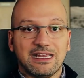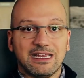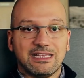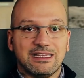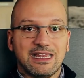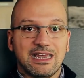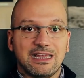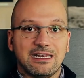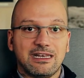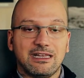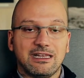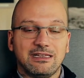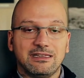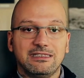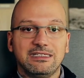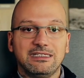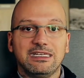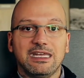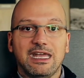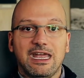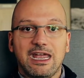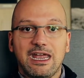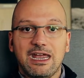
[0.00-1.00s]
then
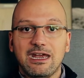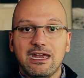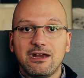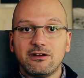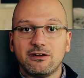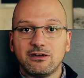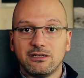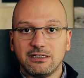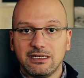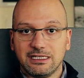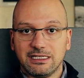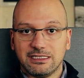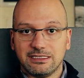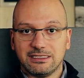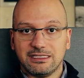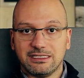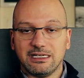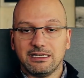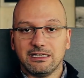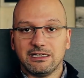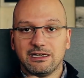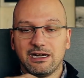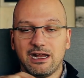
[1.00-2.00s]
the air that's
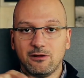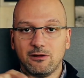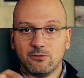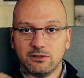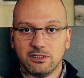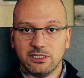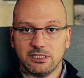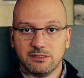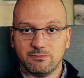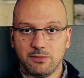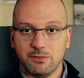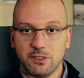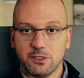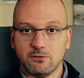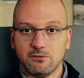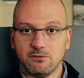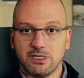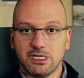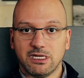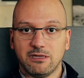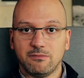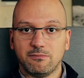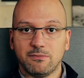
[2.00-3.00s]
around this piece of
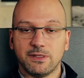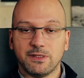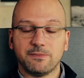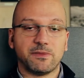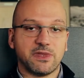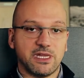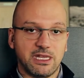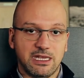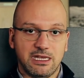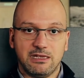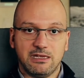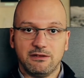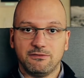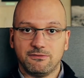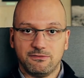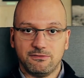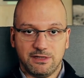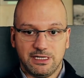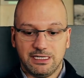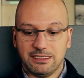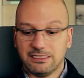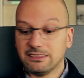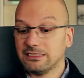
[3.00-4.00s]
equipment, if
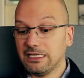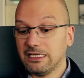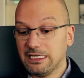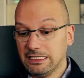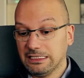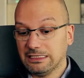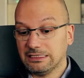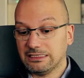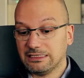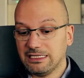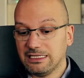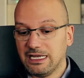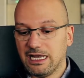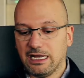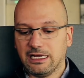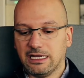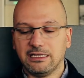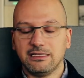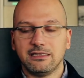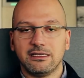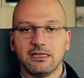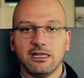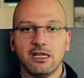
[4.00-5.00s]
it's
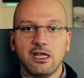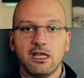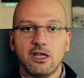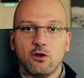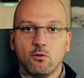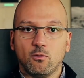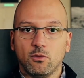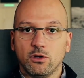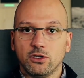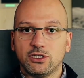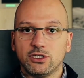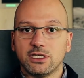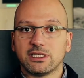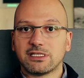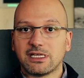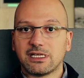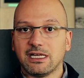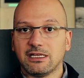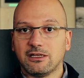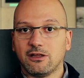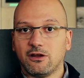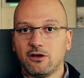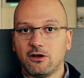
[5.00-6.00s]
inside, will just
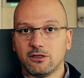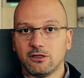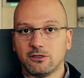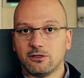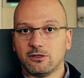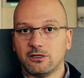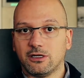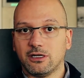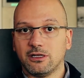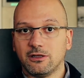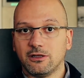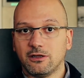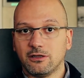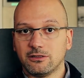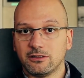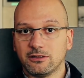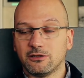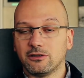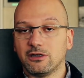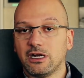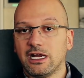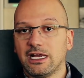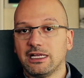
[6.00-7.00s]
get
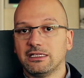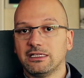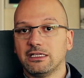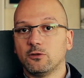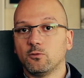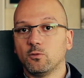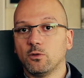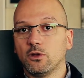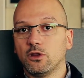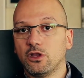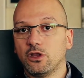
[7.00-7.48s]
hotter, and it will